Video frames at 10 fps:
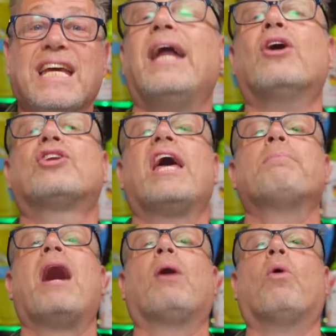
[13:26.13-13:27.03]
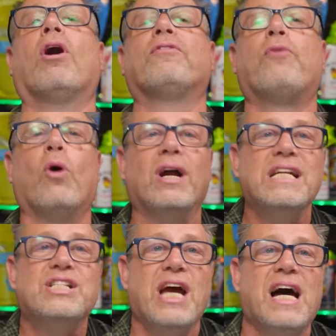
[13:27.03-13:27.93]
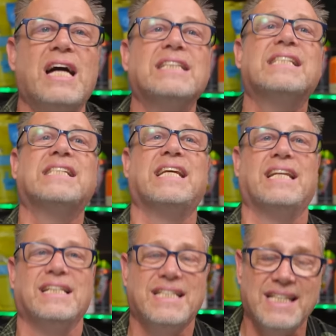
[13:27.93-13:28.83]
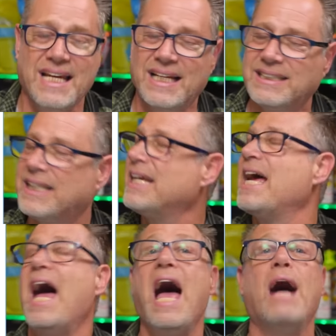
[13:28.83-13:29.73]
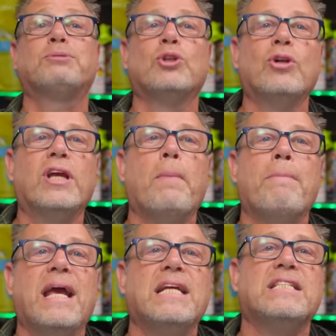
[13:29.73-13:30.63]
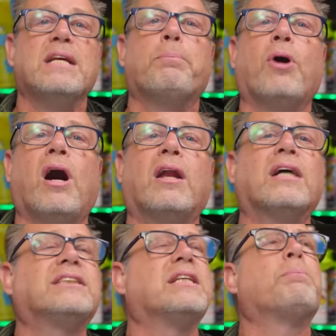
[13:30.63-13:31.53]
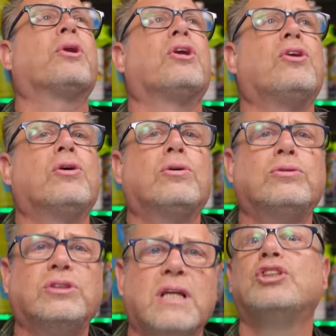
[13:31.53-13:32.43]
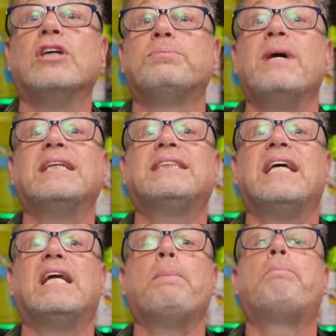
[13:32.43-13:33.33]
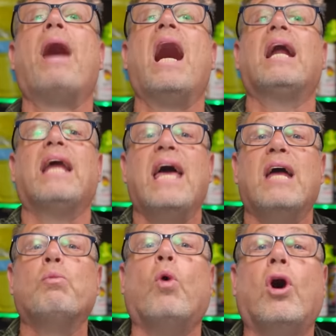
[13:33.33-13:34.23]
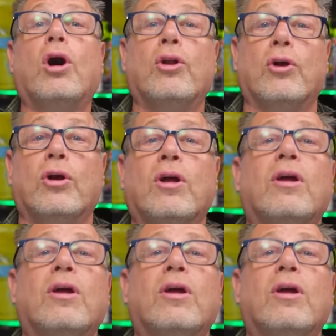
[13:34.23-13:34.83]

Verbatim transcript: And don't take my word for it. John Sin says, absolutely amazing product, simple to use, just mix in pot and water.